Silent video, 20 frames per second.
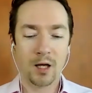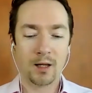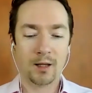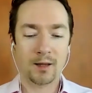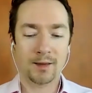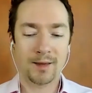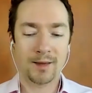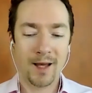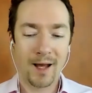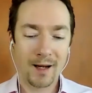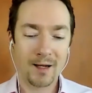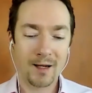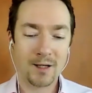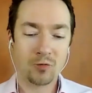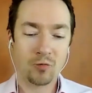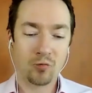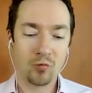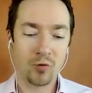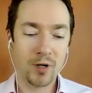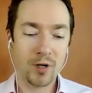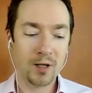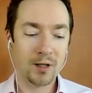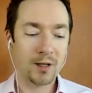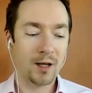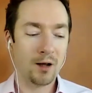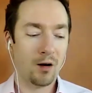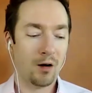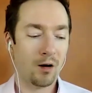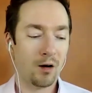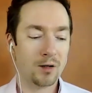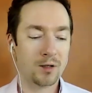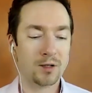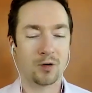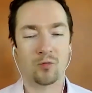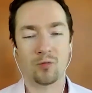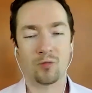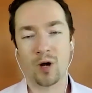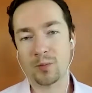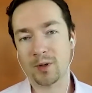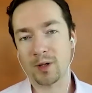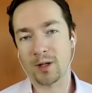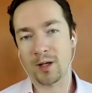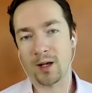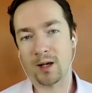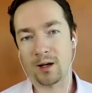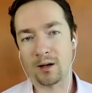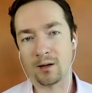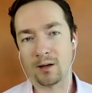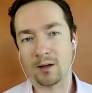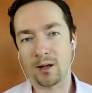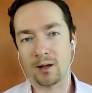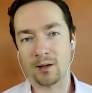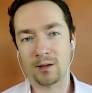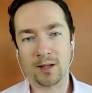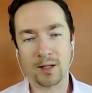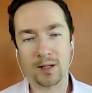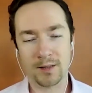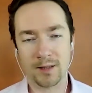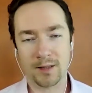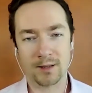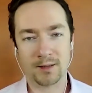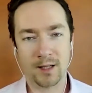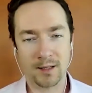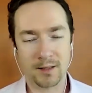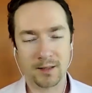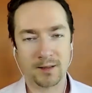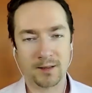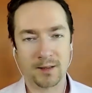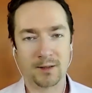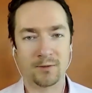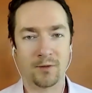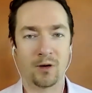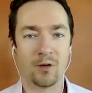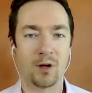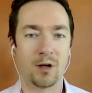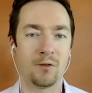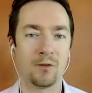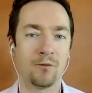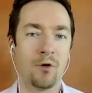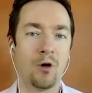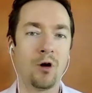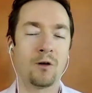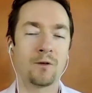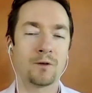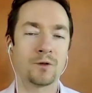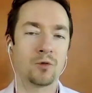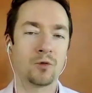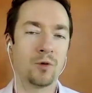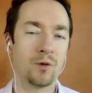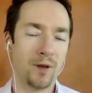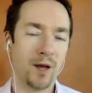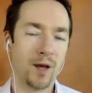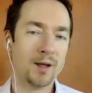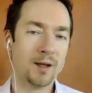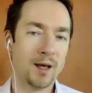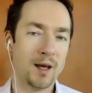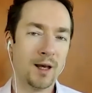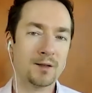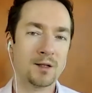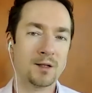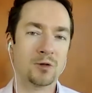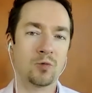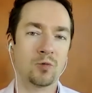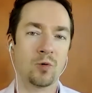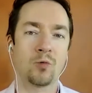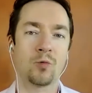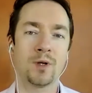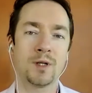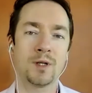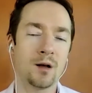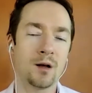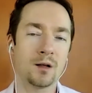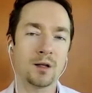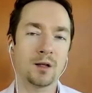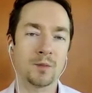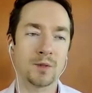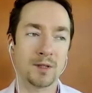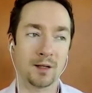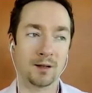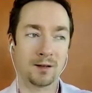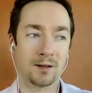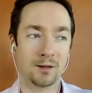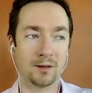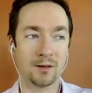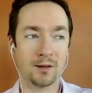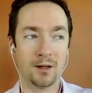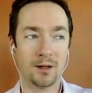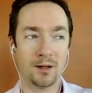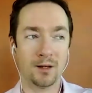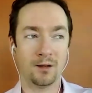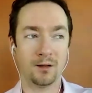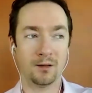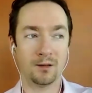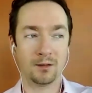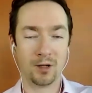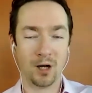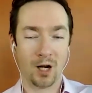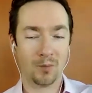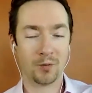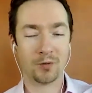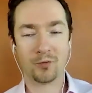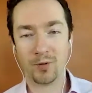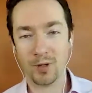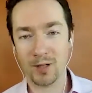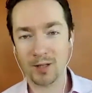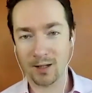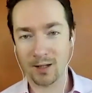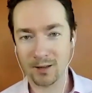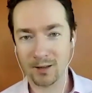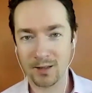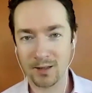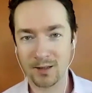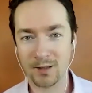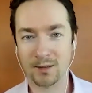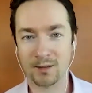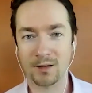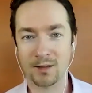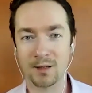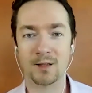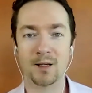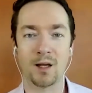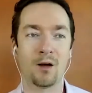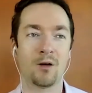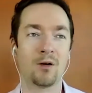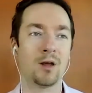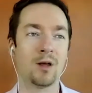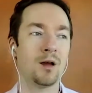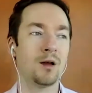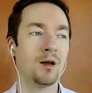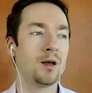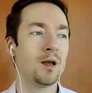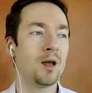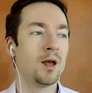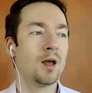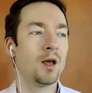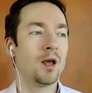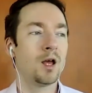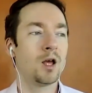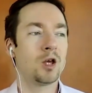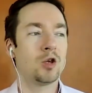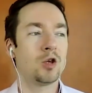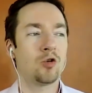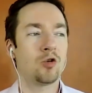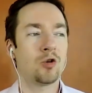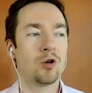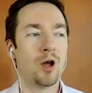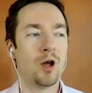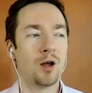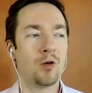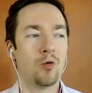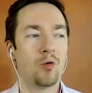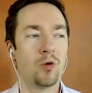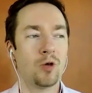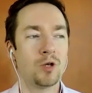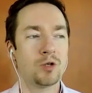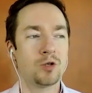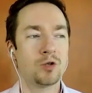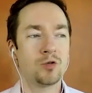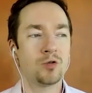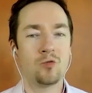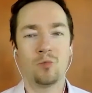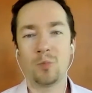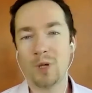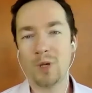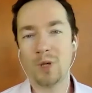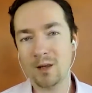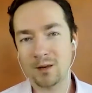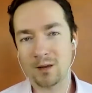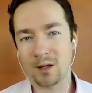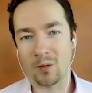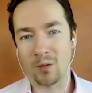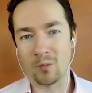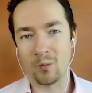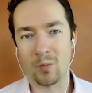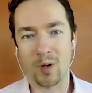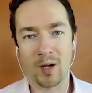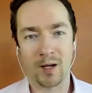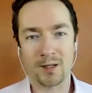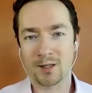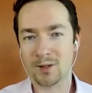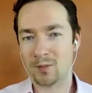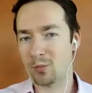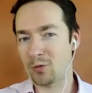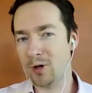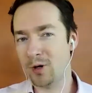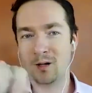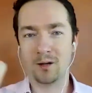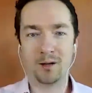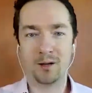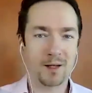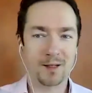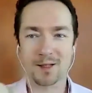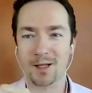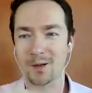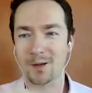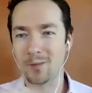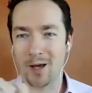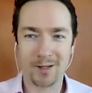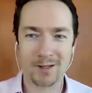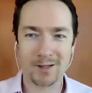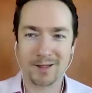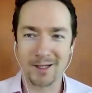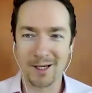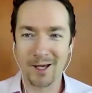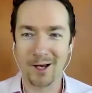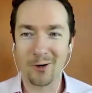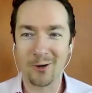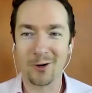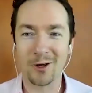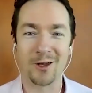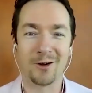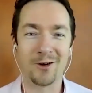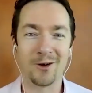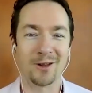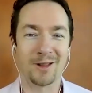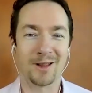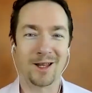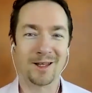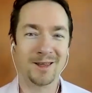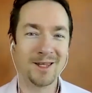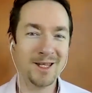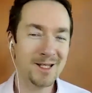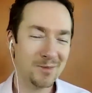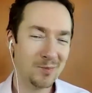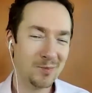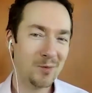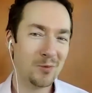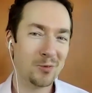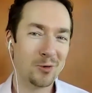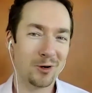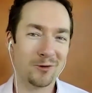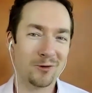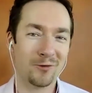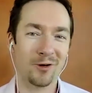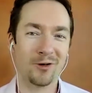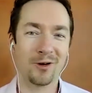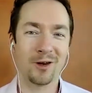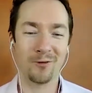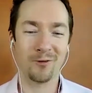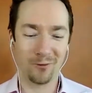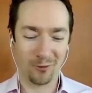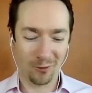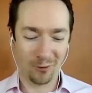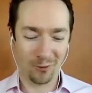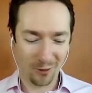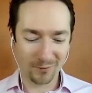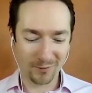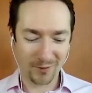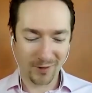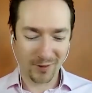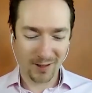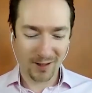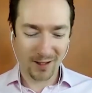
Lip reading: That is really hard to replicate unless the dentist is very involved. So we've had cases where we tell them, it's like the top 3 dentists in this area, you're not going to beat them by sprinkling some SEO here. Like, these people are very involved. They